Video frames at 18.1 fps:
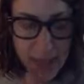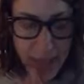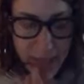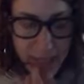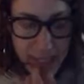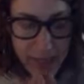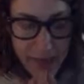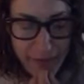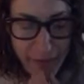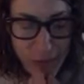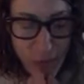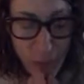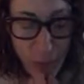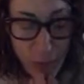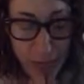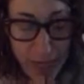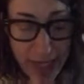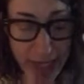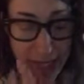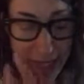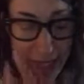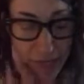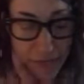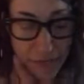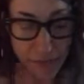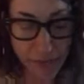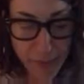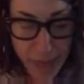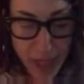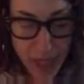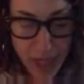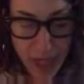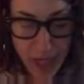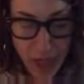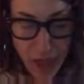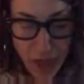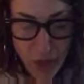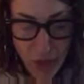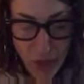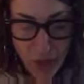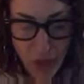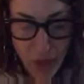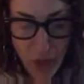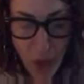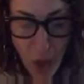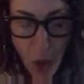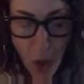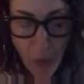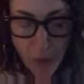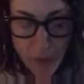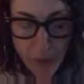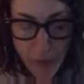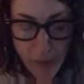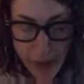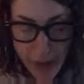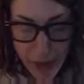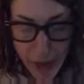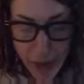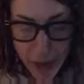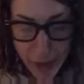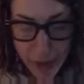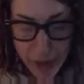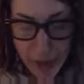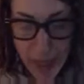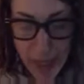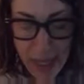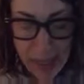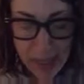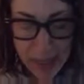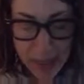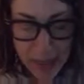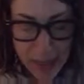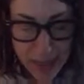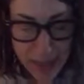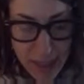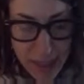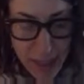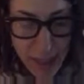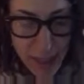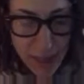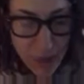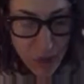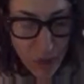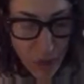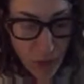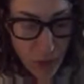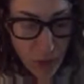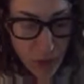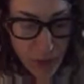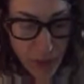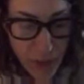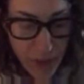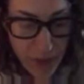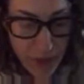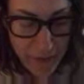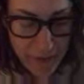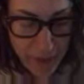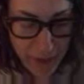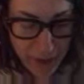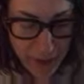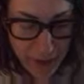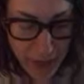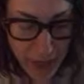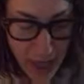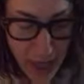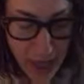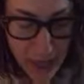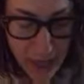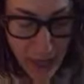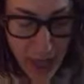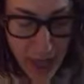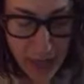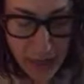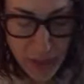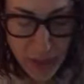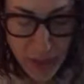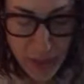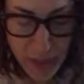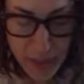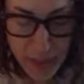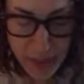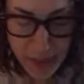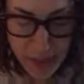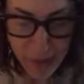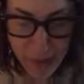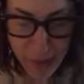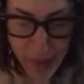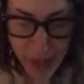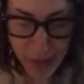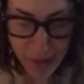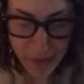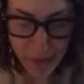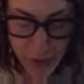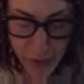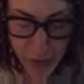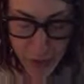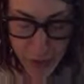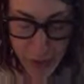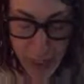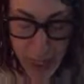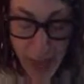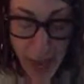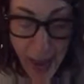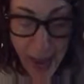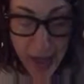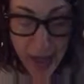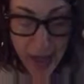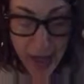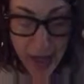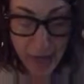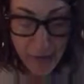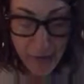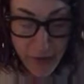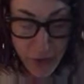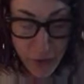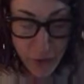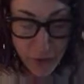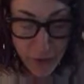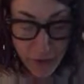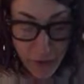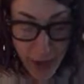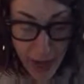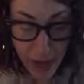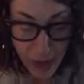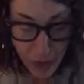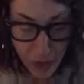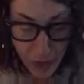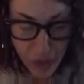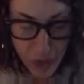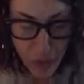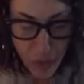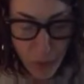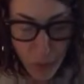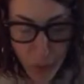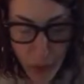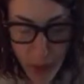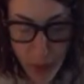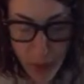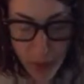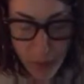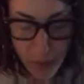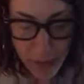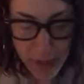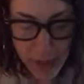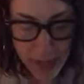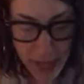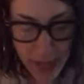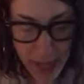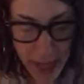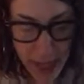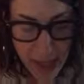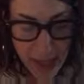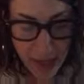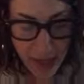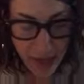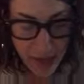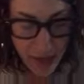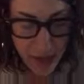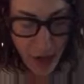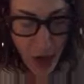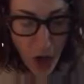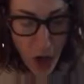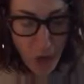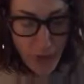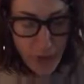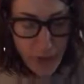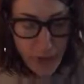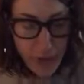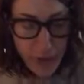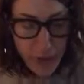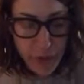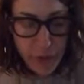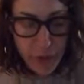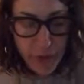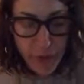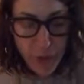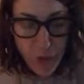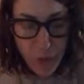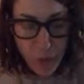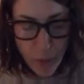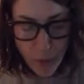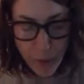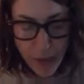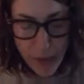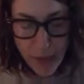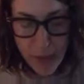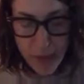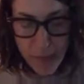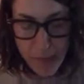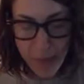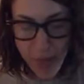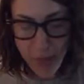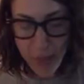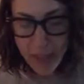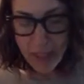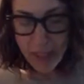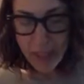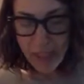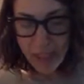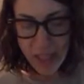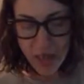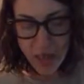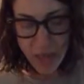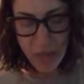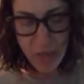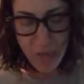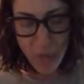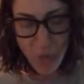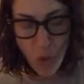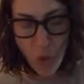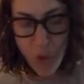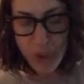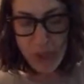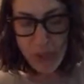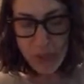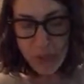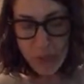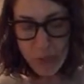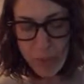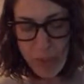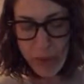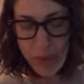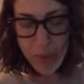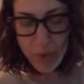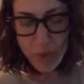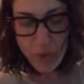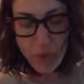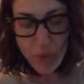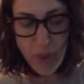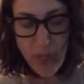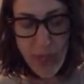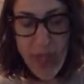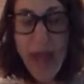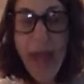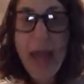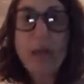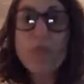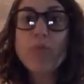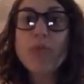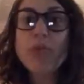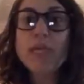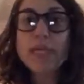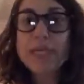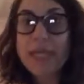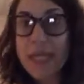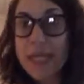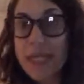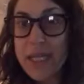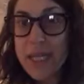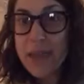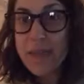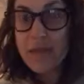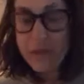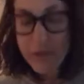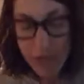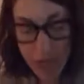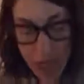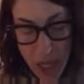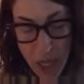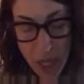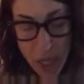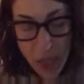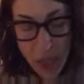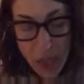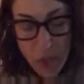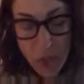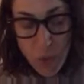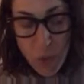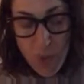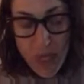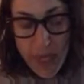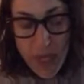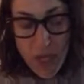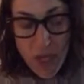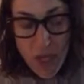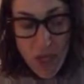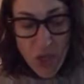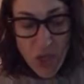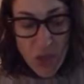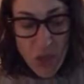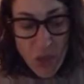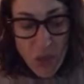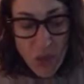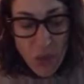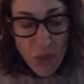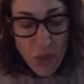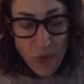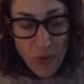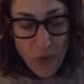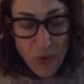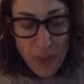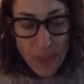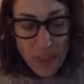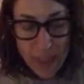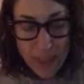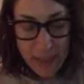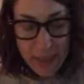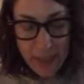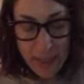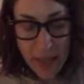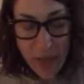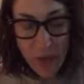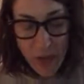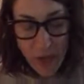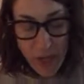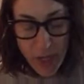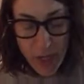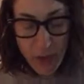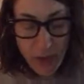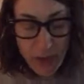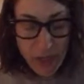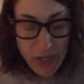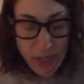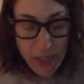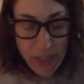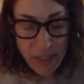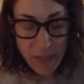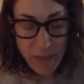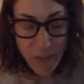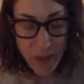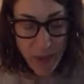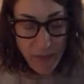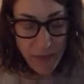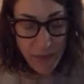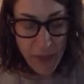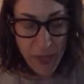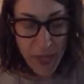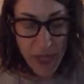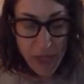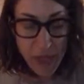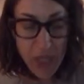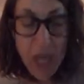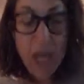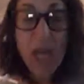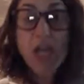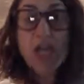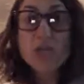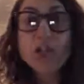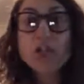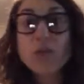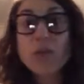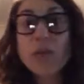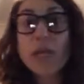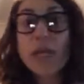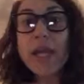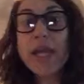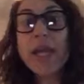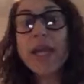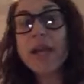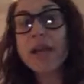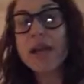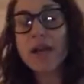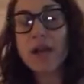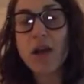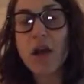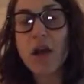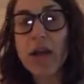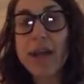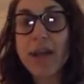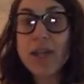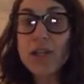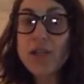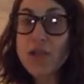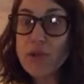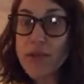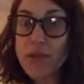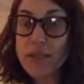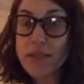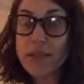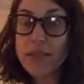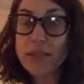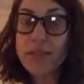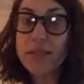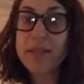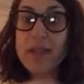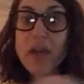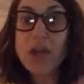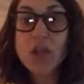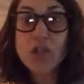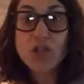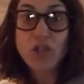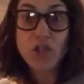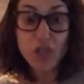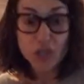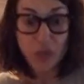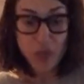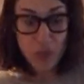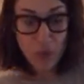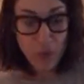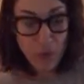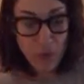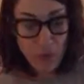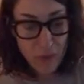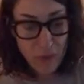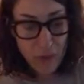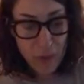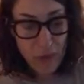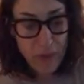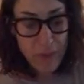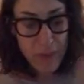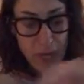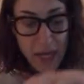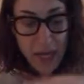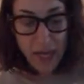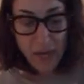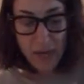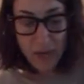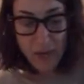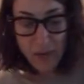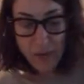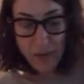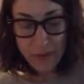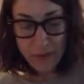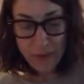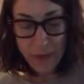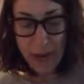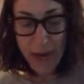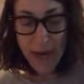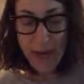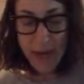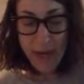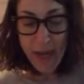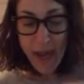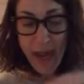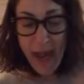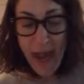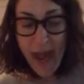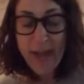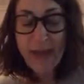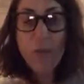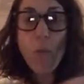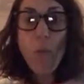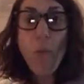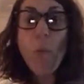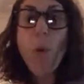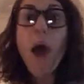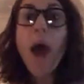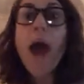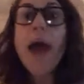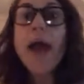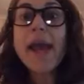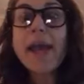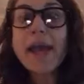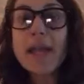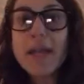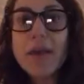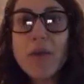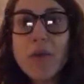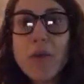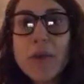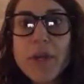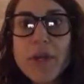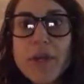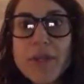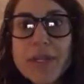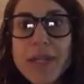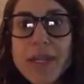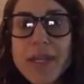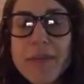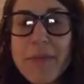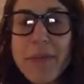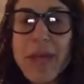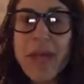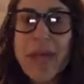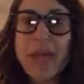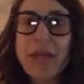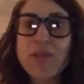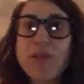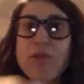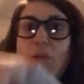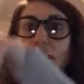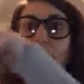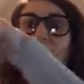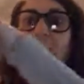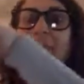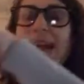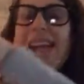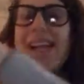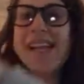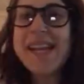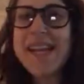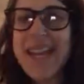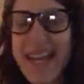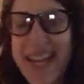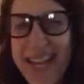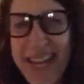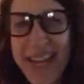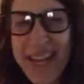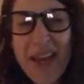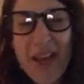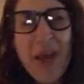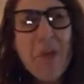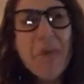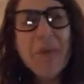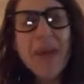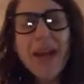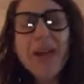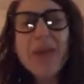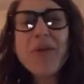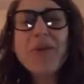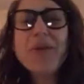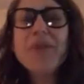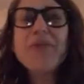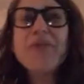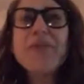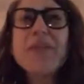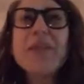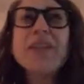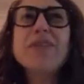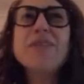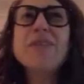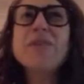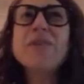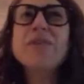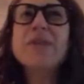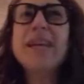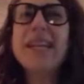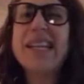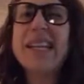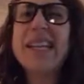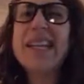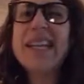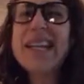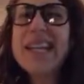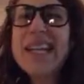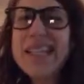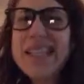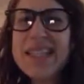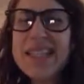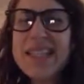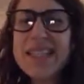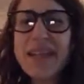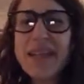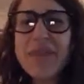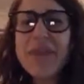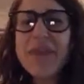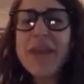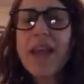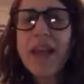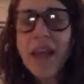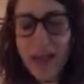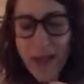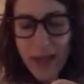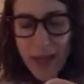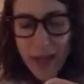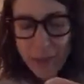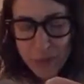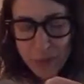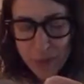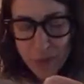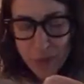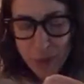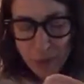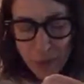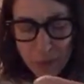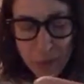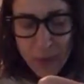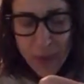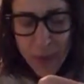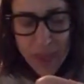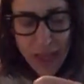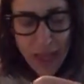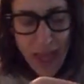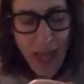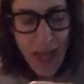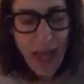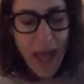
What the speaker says: specific reasons for media use with variables such as needs, goals, benefits, the consequences of media use, and individual factors. So what are we saying there? Researchers are working to make this theory more explanatory and predictive. So we can use this theory, uses and gratification, to link interests to the media use, right? And why we're using the media. So what do I need? When I go to Facebook, do I need stuff? Yeah, absolutely.